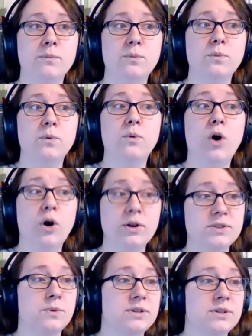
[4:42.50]
Also,
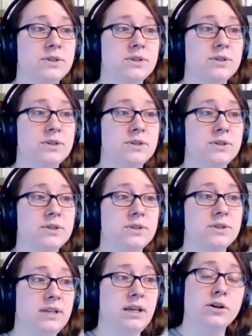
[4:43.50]
we're
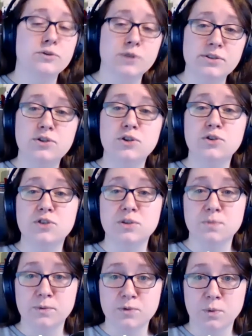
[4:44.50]
seeing cultural institutions
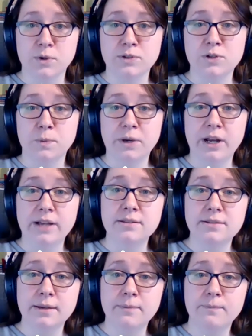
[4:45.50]
move towards open
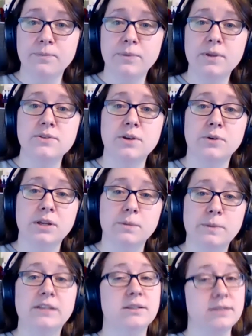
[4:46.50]
licensing. So the ability
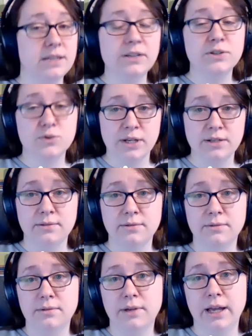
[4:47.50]
to illustrate
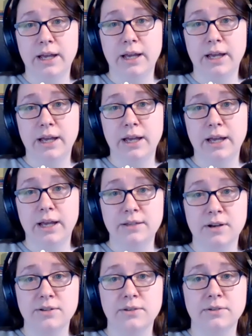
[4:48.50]

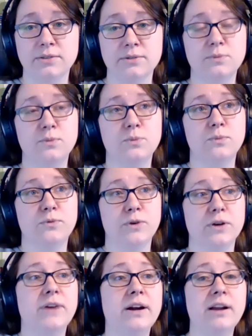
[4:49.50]
these articles
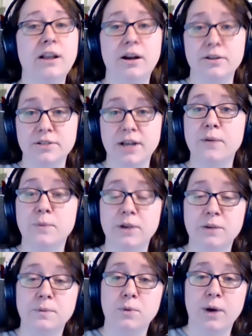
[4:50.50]
for a very long time, we
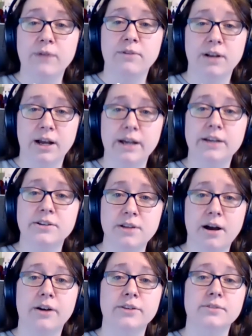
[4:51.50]
have been quite reliant
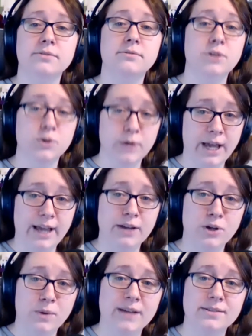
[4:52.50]
on UK and
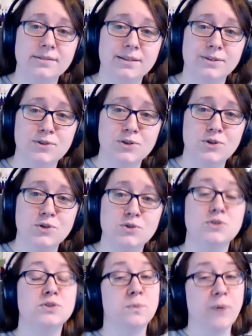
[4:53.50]
US
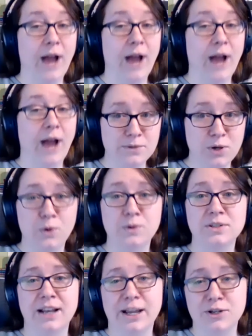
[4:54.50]
institutions who perhaps hold
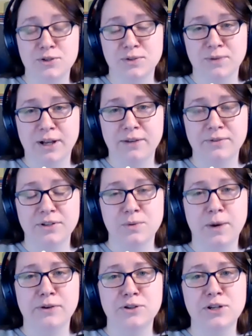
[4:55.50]
collections relevant to
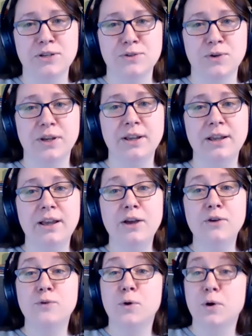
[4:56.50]
Irish history
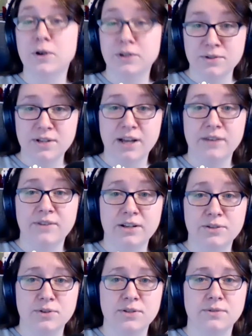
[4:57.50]
for those kind of
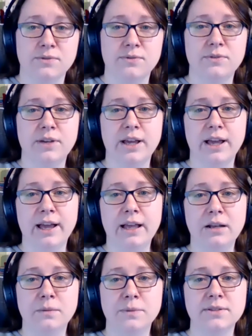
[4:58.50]
illustrative
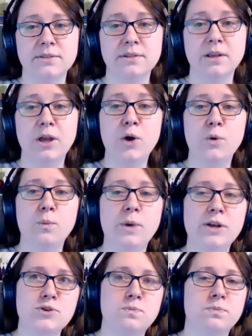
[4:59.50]
elements,
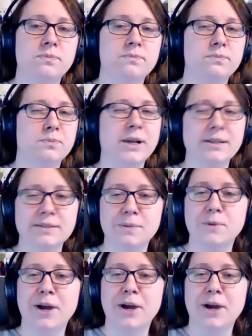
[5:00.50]
which brings up
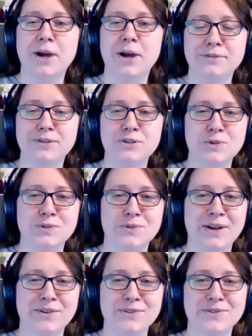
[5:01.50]
kind of issues
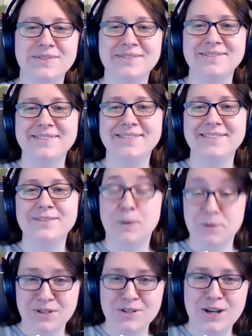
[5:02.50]
around
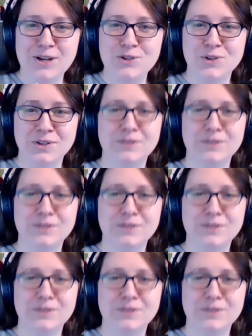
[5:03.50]
representation and